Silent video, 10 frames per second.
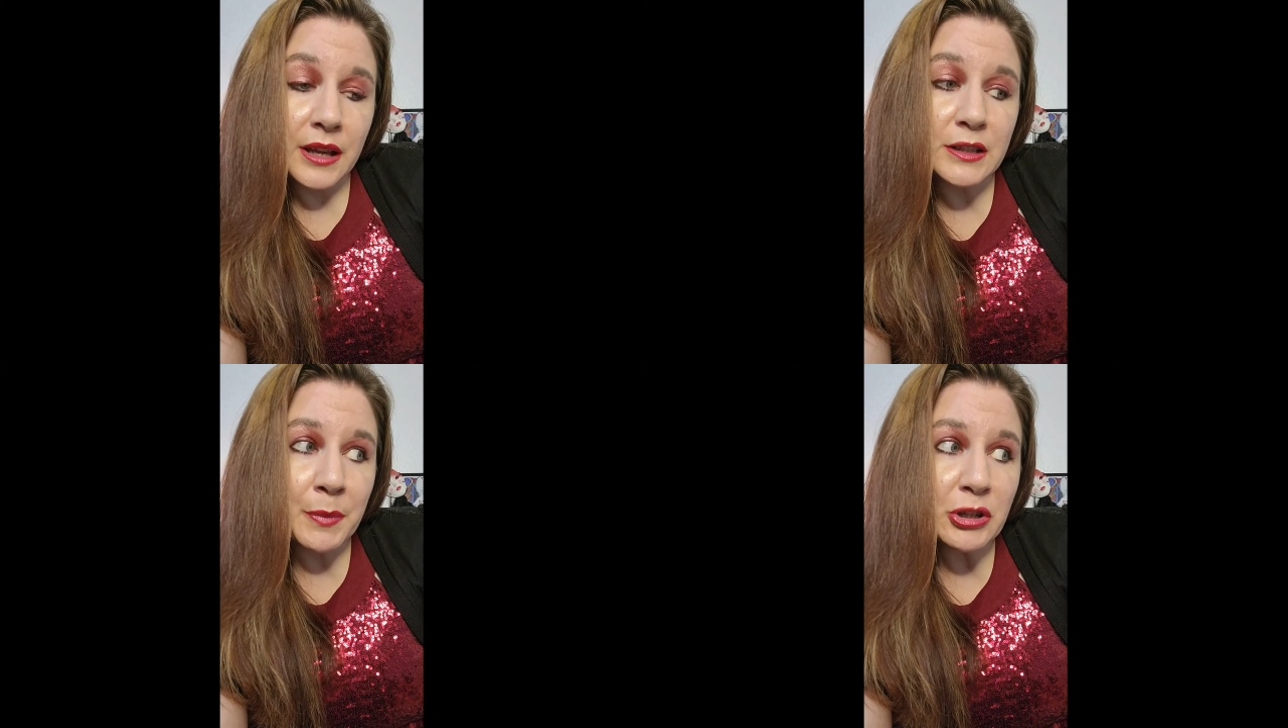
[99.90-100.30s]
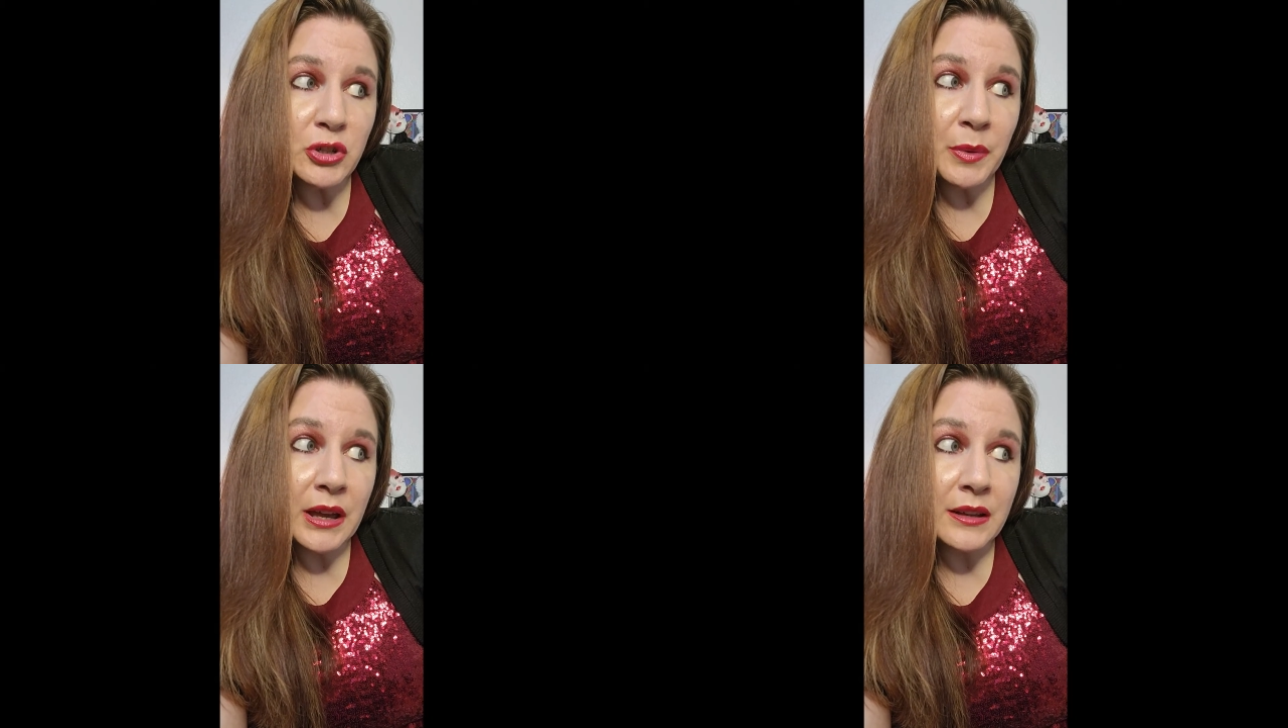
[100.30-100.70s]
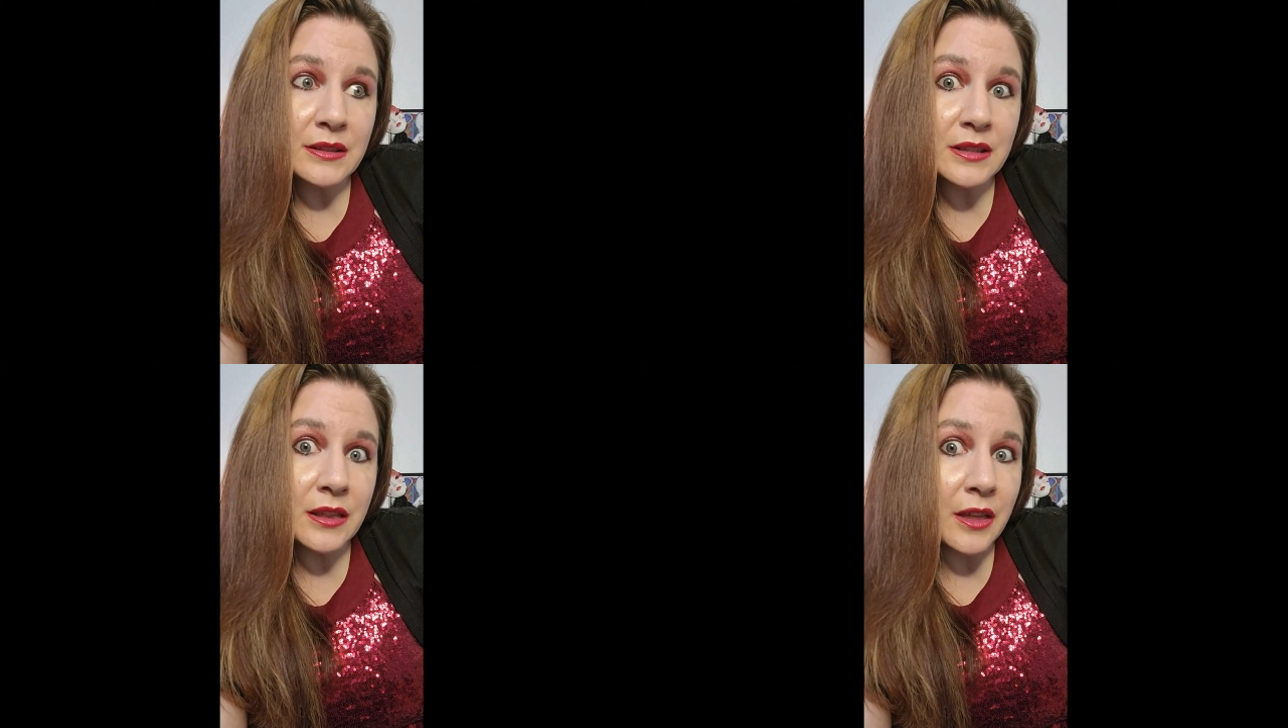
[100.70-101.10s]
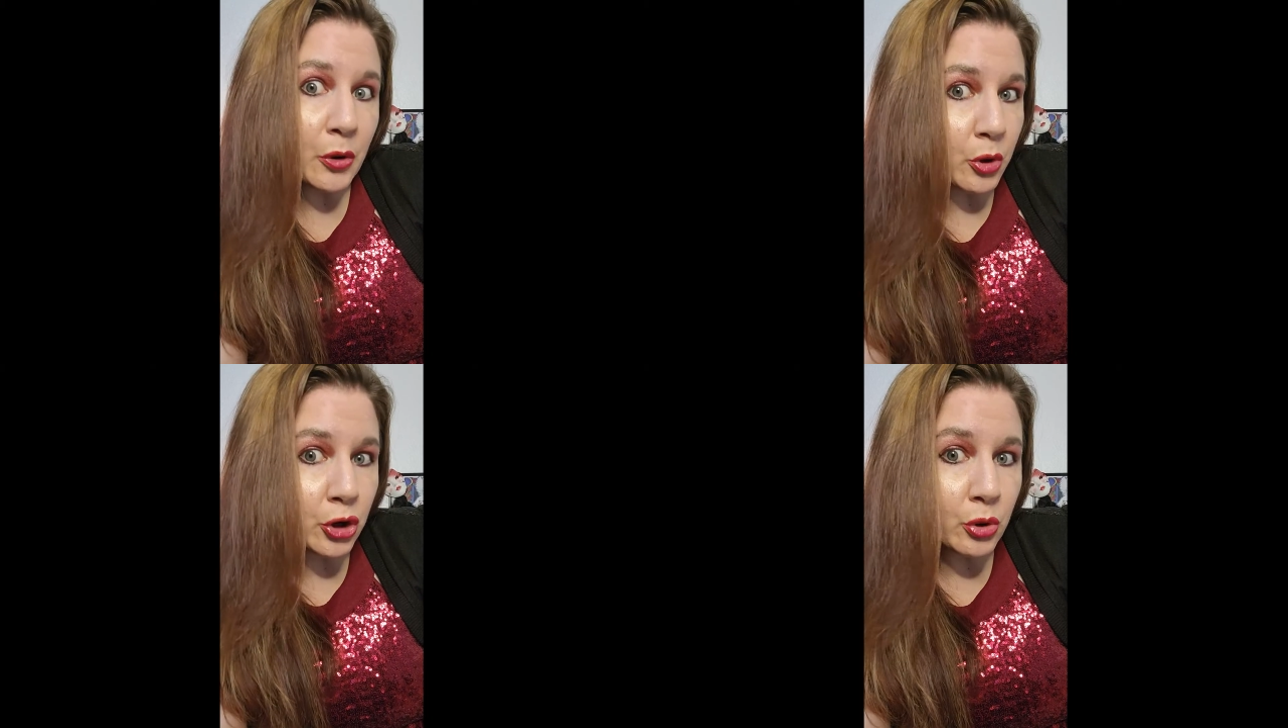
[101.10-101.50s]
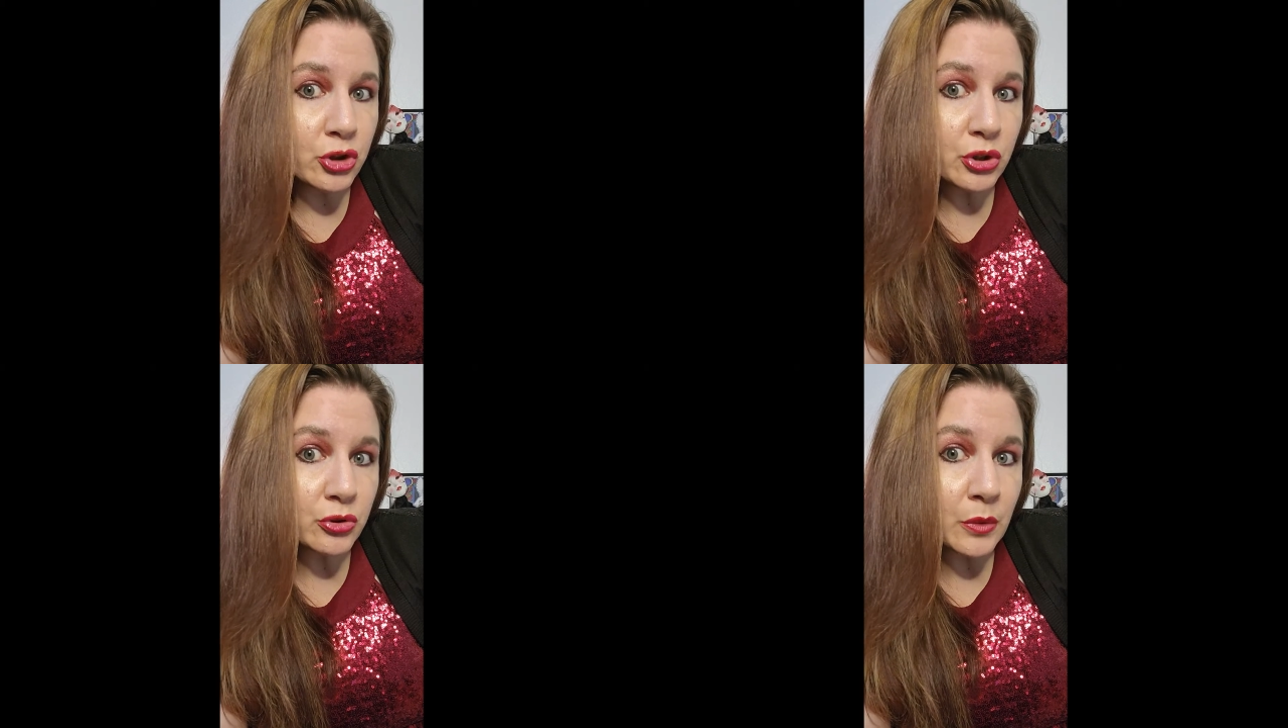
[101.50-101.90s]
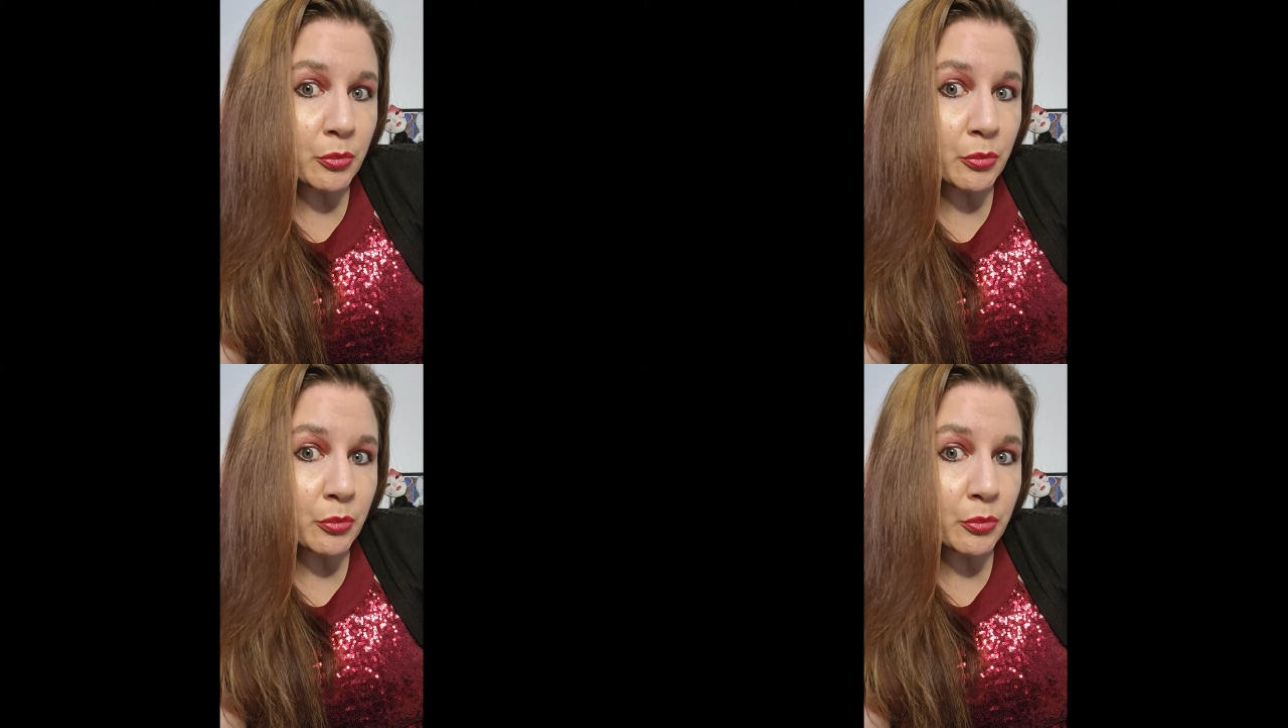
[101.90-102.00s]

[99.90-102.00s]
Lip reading: especially because there were no children